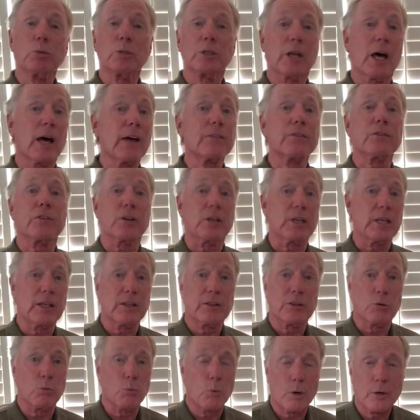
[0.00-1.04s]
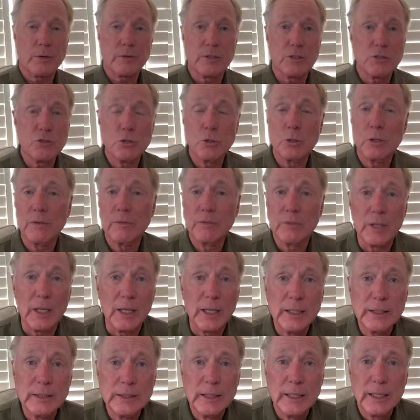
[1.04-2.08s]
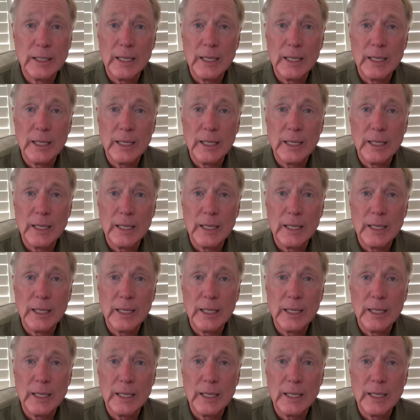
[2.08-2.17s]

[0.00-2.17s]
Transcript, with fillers: not forget the work that you have done